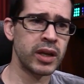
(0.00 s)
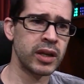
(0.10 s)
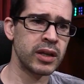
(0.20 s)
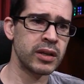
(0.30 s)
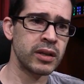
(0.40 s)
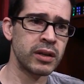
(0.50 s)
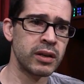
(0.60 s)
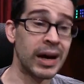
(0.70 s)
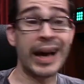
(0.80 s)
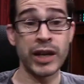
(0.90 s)
And
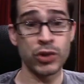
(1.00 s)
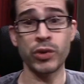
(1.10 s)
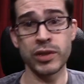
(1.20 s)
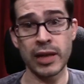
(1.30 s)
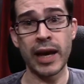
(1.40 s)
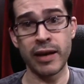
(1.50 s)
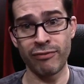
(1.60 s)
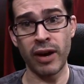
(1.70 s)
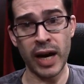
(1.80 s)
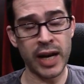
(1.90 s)
uh, I enjoy sci
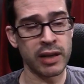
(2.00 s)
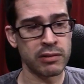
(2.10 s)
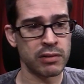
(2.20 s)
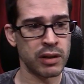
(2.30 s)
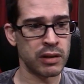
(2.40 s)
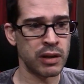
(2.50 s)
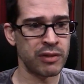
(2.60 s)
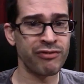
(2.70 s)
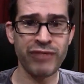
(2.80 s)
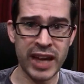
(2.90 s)
fi and, and,
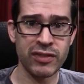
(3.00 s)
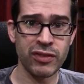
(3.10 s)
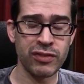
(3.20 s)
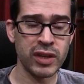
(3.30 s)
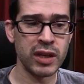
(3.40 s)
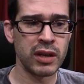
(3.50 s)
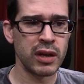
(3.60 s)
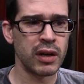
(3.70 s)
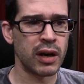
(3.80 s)
and, fantasy.